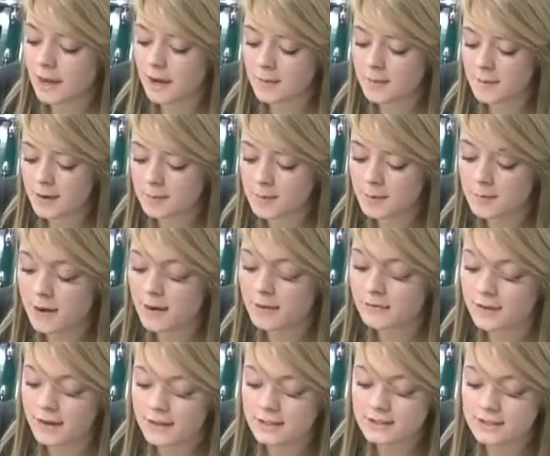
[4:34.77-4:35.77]
um, it'd be more
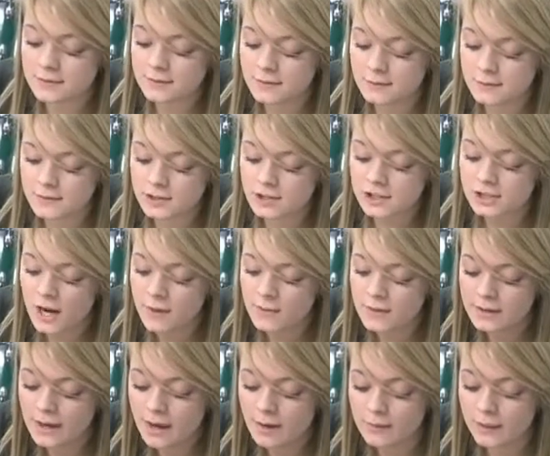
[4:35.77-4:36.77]
effective if we just
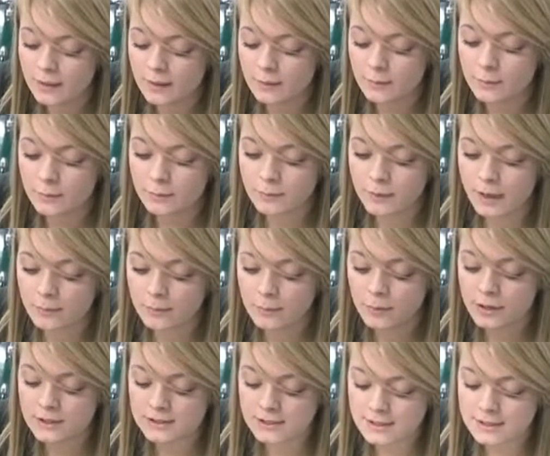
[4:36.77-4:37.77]
shouted out like w- like
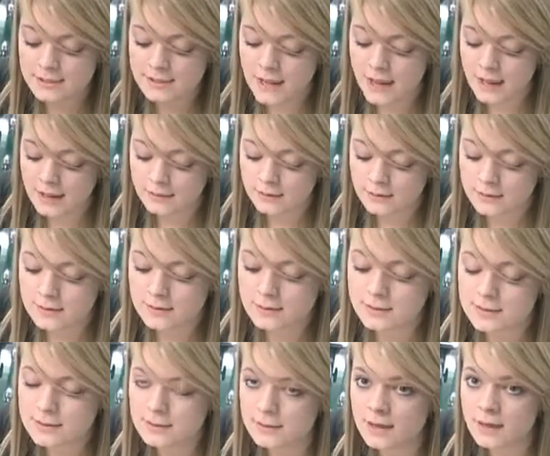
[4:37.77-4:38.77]
words like silence
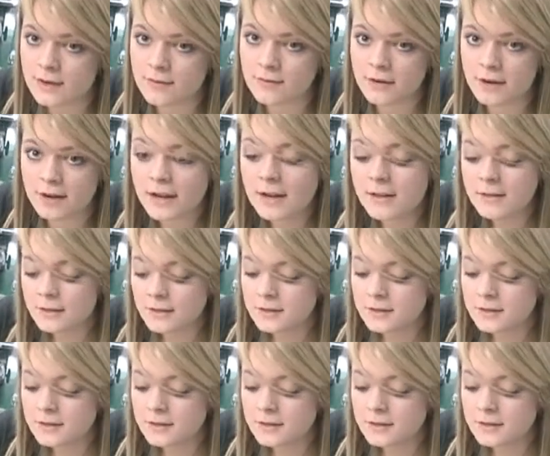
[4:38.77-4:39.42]
and slavery